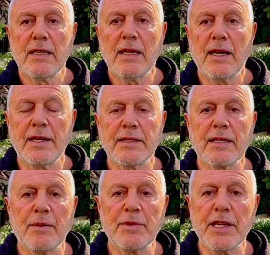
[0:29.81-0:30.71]
and
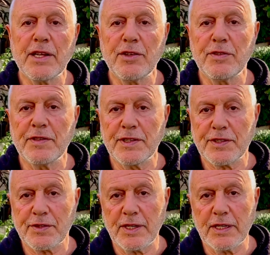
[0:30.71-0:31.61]
I'm reading you verse
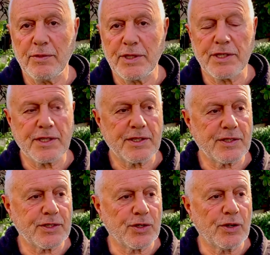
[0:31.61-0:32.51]
3, which is the
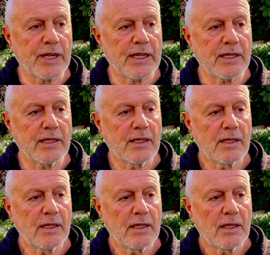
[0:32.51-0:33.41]
story
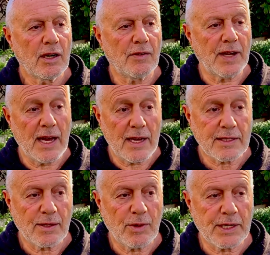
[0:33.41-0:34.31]
of a house
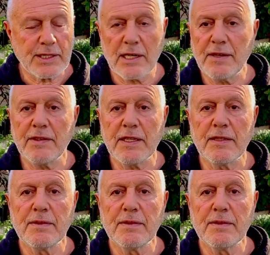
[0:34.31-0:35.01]
I wanted to live in.